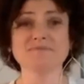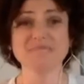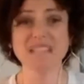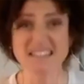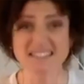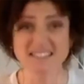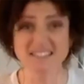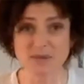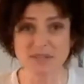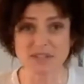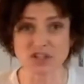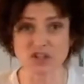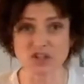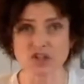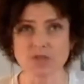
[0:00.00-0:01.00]
That's always
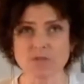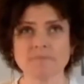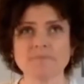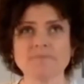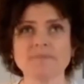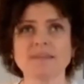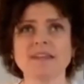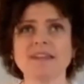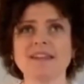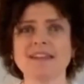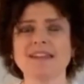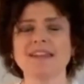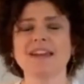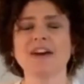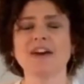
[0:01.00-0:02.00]
good too.
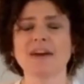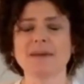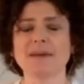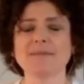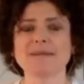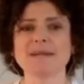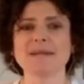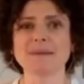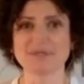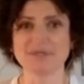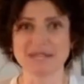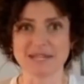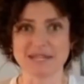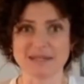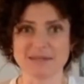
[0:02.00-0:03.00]
Okay, number
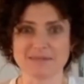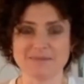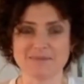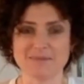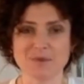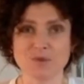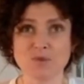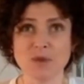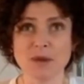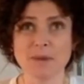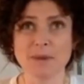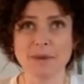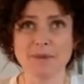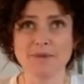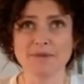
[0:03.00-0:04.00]
6. Red
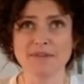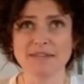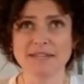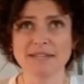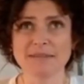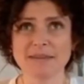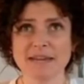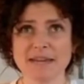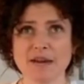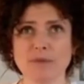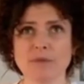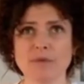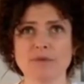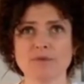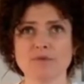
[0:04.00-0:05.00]
pepper flakes may
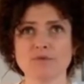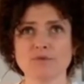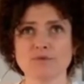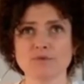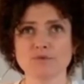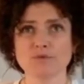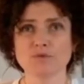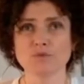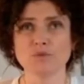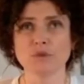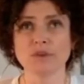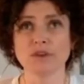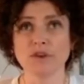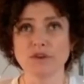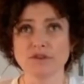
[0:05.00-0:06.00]
help
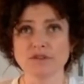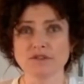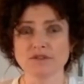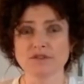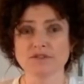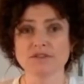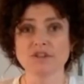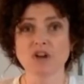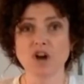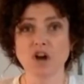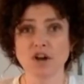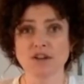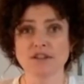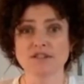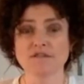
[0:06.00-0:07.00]
with ulcers
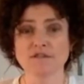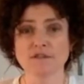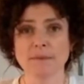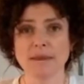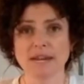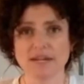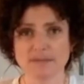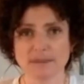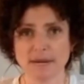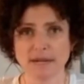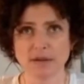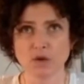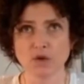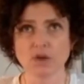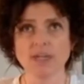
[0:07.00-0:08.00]
caused from H.
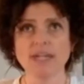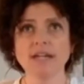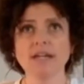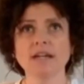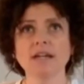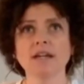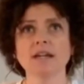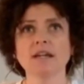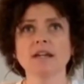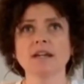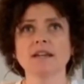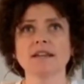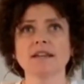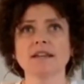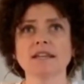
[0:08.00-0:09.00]
pylori.
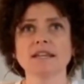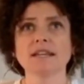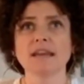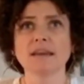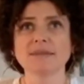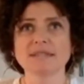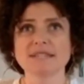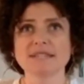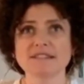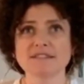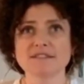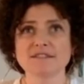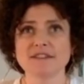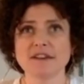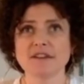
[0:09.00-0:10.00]
The capsaicin
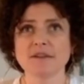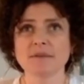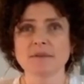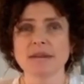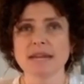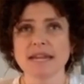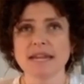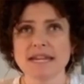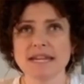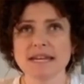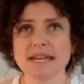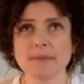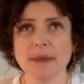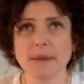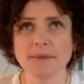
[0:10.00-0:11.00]
found
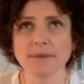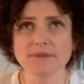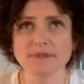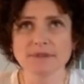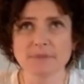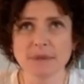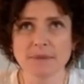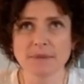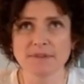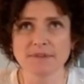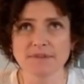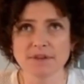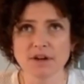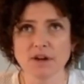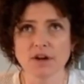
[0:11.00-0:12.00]
in peppers
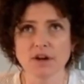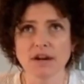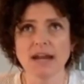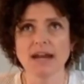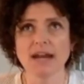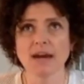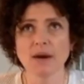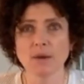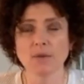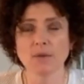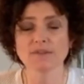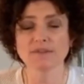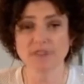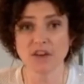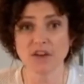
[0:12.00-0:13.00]
was
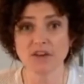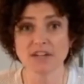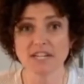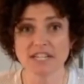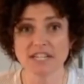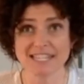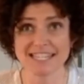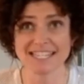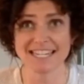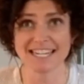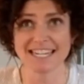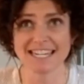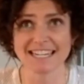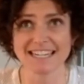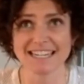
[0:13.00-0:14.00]
found in a
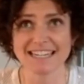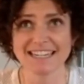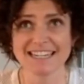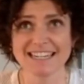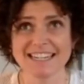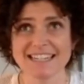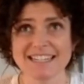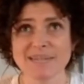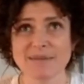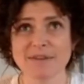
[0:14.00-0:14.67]
study to be